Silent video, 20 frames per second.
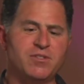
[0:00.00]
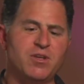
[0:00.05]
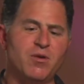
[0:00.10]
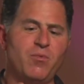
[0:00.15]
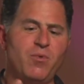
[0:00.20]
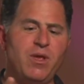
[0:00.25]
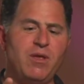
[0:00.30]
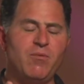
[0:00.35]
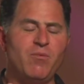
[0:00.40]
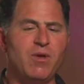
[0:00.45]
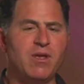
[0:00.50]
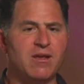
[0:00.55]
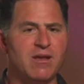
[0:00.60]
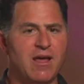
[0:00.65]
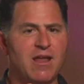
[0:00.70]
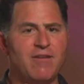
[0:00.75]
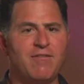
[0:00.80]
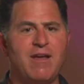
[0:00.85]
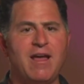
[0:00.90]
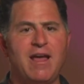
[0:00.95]
So we, we
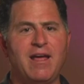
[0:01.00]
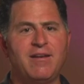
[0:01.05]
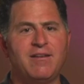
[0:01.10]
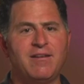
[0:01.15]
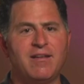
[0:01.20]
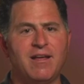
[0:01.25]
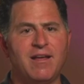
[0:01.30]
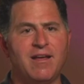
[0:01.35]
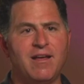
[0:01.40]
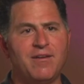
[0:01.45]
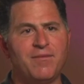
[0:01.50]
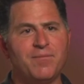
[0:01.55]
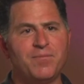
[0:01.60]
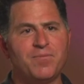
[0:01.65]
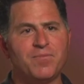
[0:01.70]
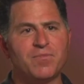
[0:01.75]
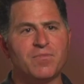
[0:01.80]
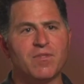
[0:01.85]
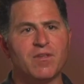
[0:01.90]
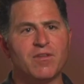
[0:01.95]
kind of had uh,
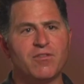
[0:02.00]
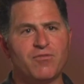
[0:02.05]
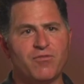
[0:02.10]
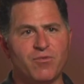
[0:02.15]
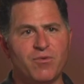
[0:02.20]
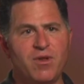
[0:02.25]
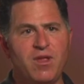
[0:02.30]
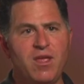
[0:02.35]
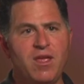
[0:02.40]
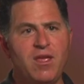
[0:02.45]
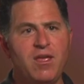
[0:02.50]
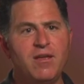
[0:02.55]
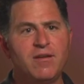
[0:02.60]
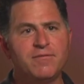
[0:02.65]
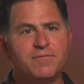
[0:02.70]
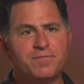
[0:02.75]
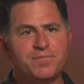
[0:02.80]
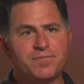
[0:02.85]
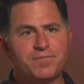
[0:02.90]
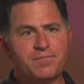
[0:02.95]
three